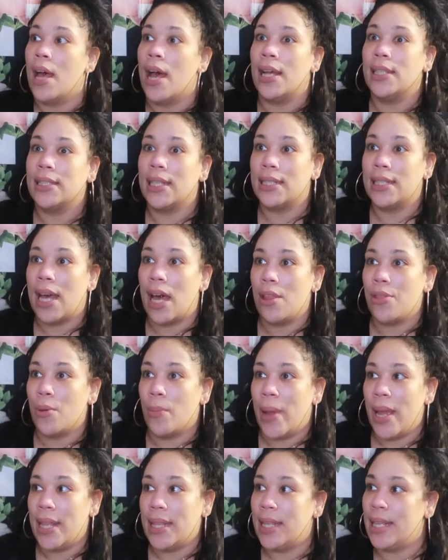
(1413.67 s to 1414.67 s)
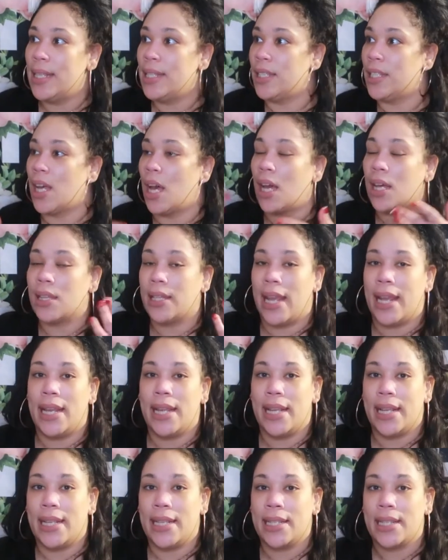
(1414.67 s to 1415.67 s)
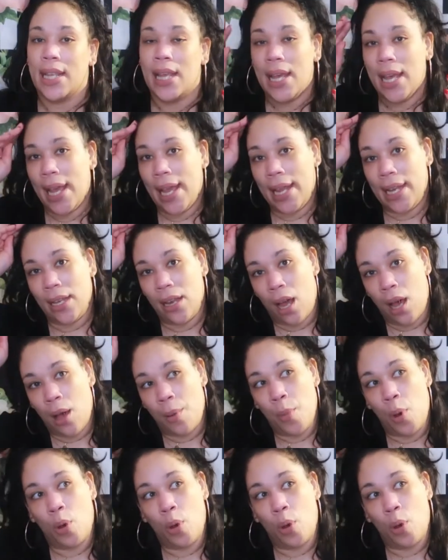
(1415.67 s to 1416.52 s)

and then now the way these young ladies and um,